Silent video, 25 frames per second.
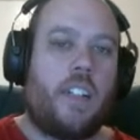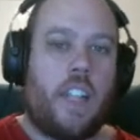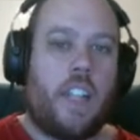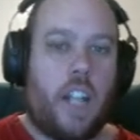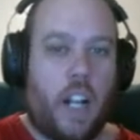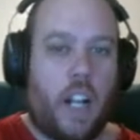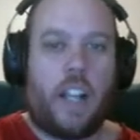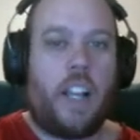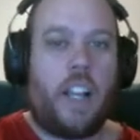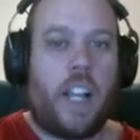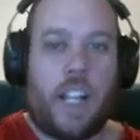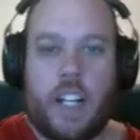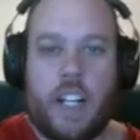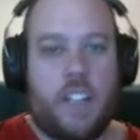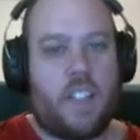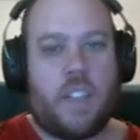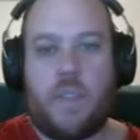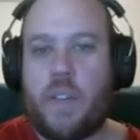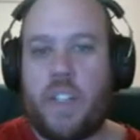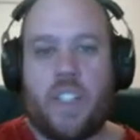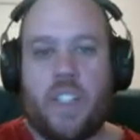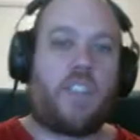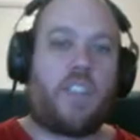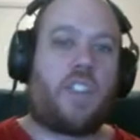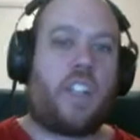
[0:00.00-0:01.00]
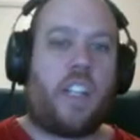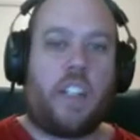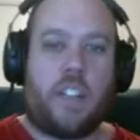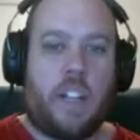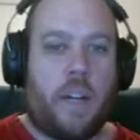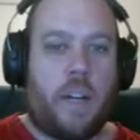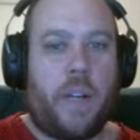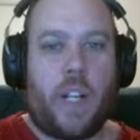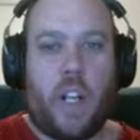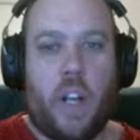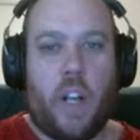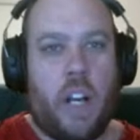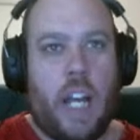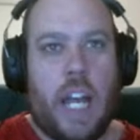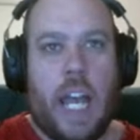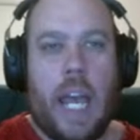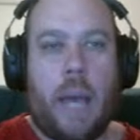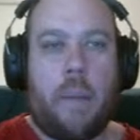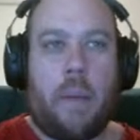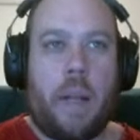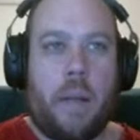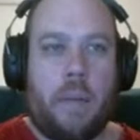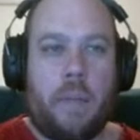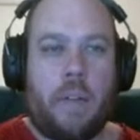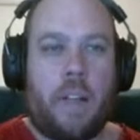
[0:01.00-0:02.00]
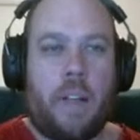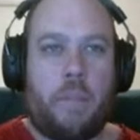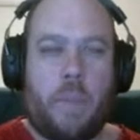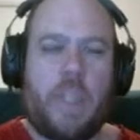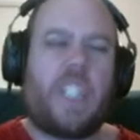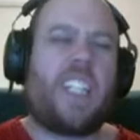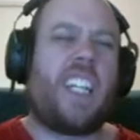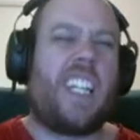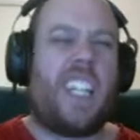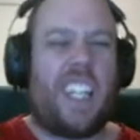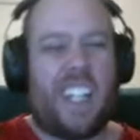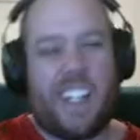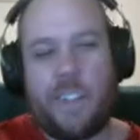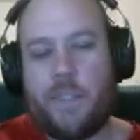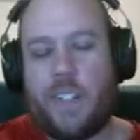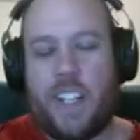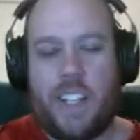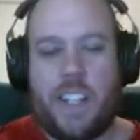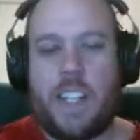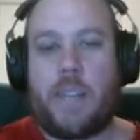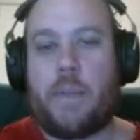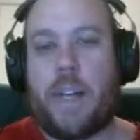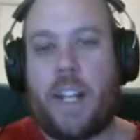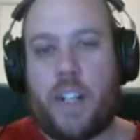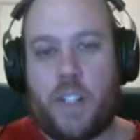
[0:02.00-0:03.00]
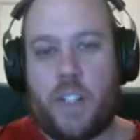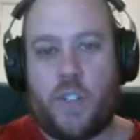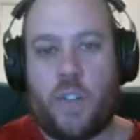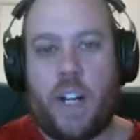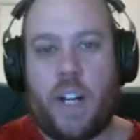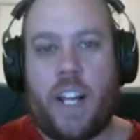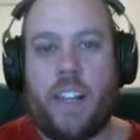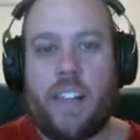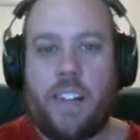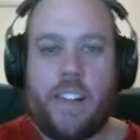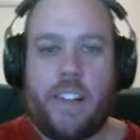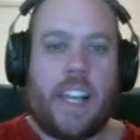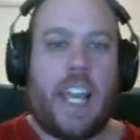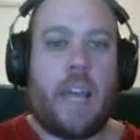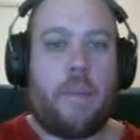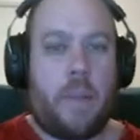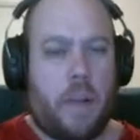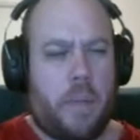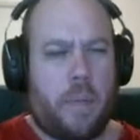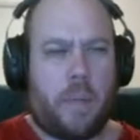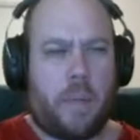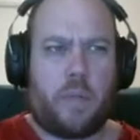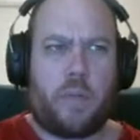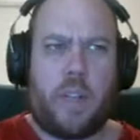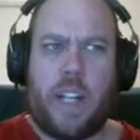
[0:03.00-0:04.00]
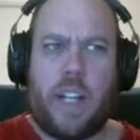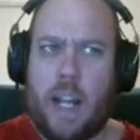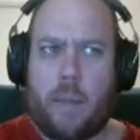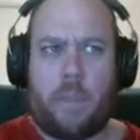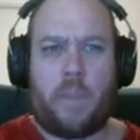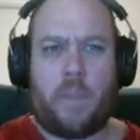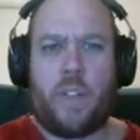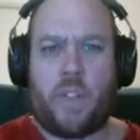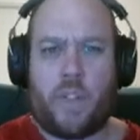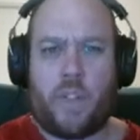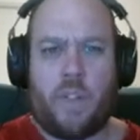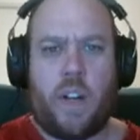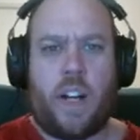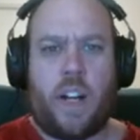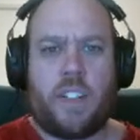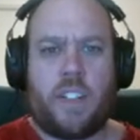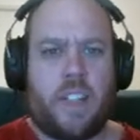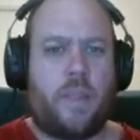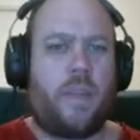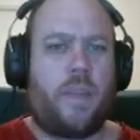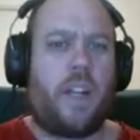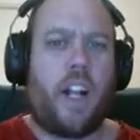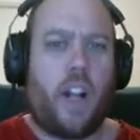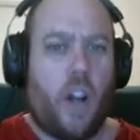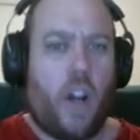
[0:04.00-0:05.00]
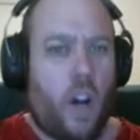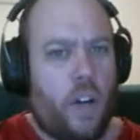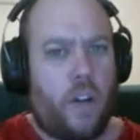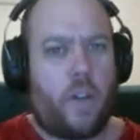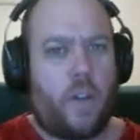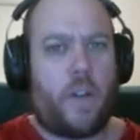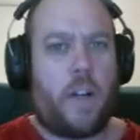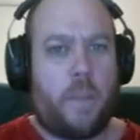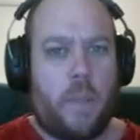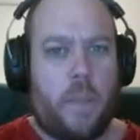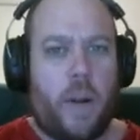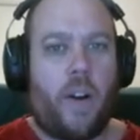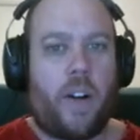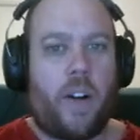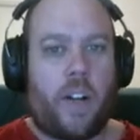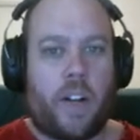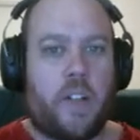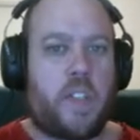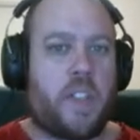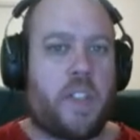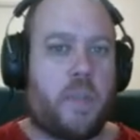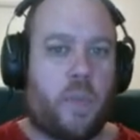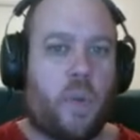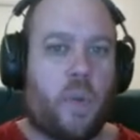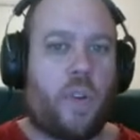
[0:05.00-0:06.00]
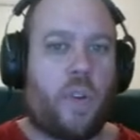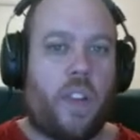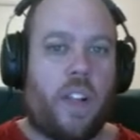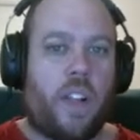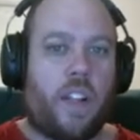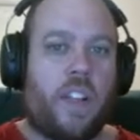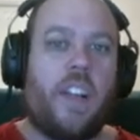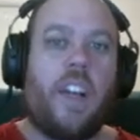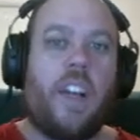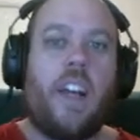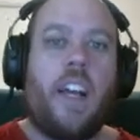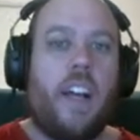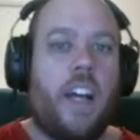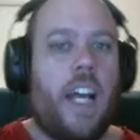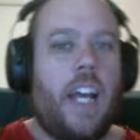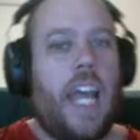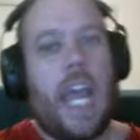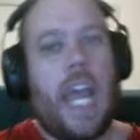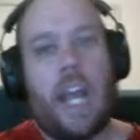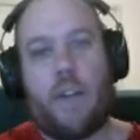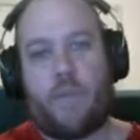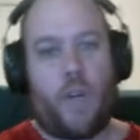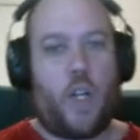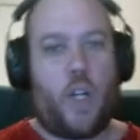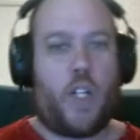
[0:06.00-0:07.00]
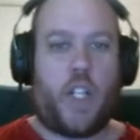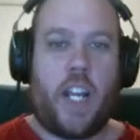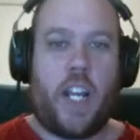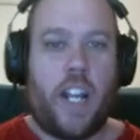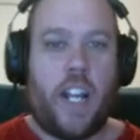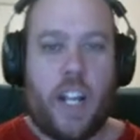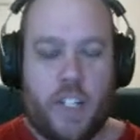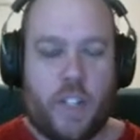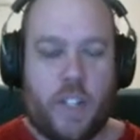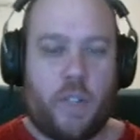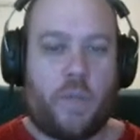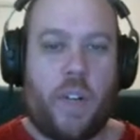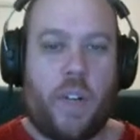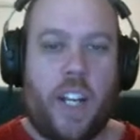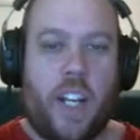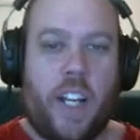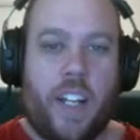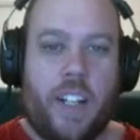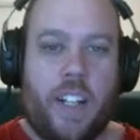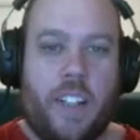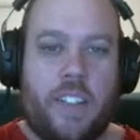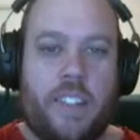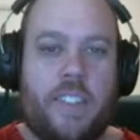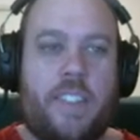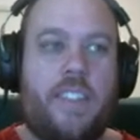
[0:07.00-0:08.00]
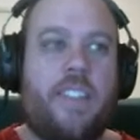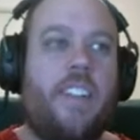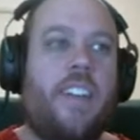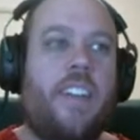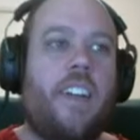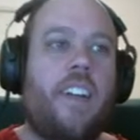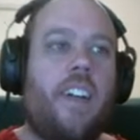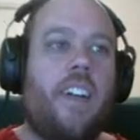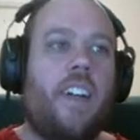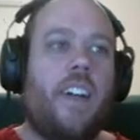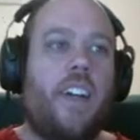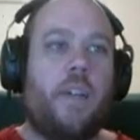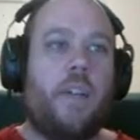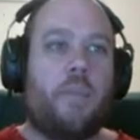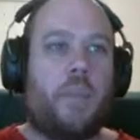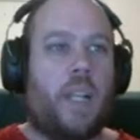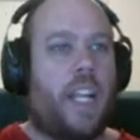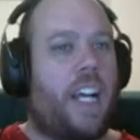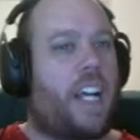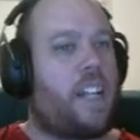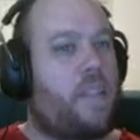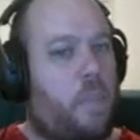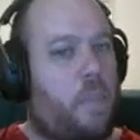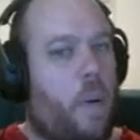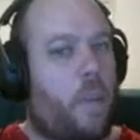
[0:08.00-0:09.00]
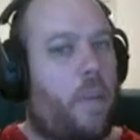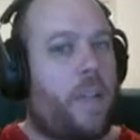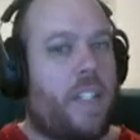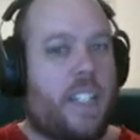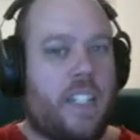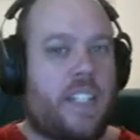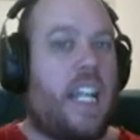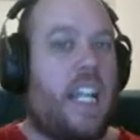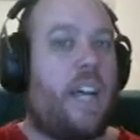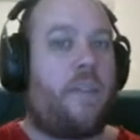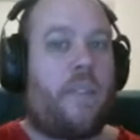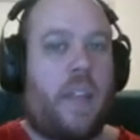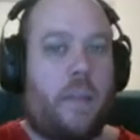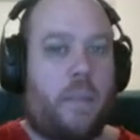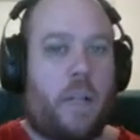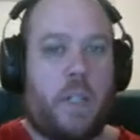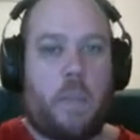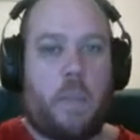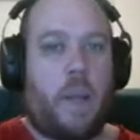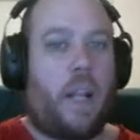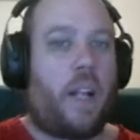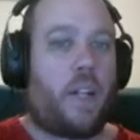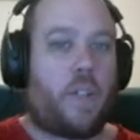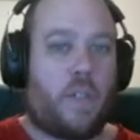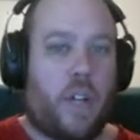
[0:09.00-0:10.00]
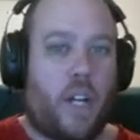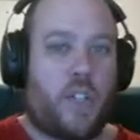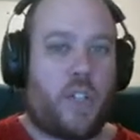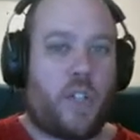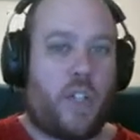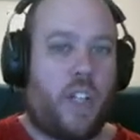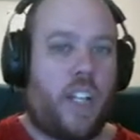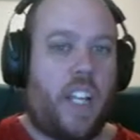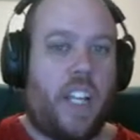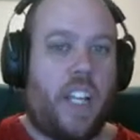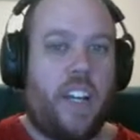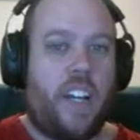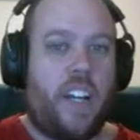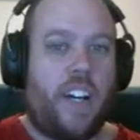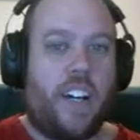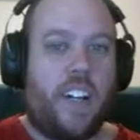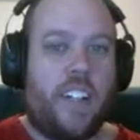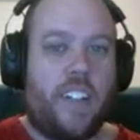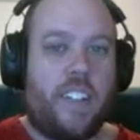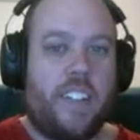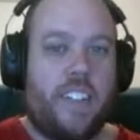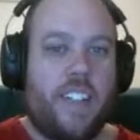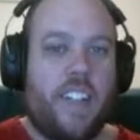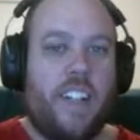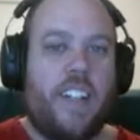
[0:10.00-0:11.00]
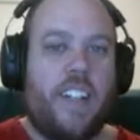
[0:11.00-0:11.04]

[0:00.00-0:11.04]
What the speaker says: Because essentially, how many, particularly, you think about Australia, like how many people read Atlas Shrugged? I know in America it's a book that every teenager reads, but like it probably doesn't have that much penetration here.